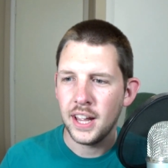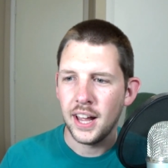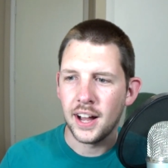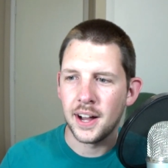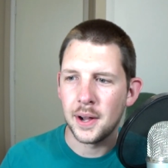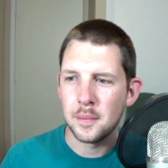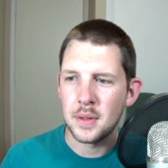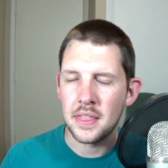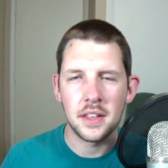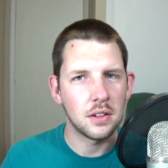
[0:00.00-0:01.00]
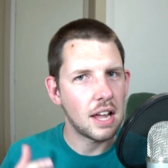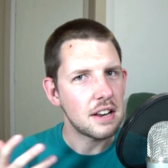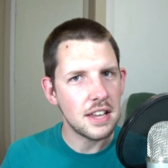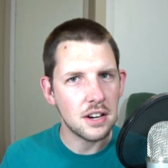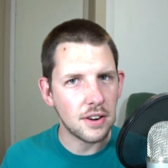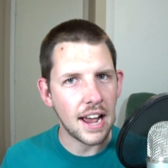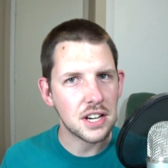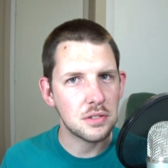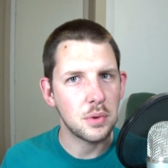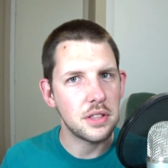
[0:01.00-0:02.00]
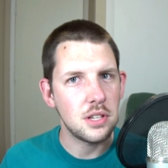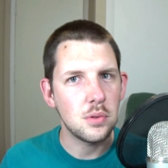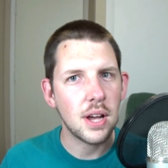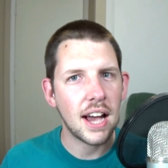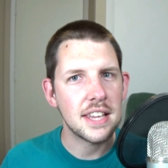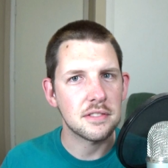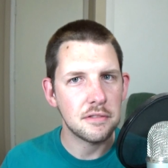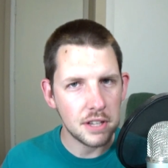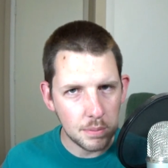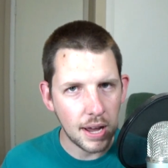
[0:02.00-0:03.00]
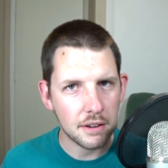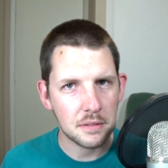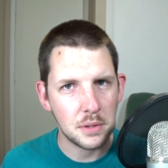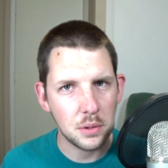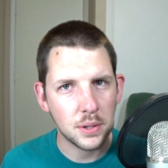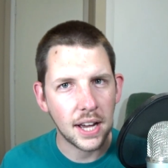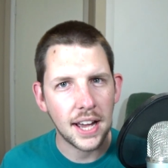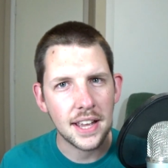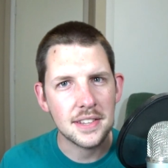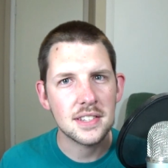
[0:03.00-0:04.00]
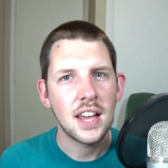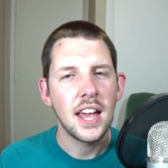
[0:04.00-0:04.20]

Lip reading: And then a lot of interaction with you guys and feedback from you guys,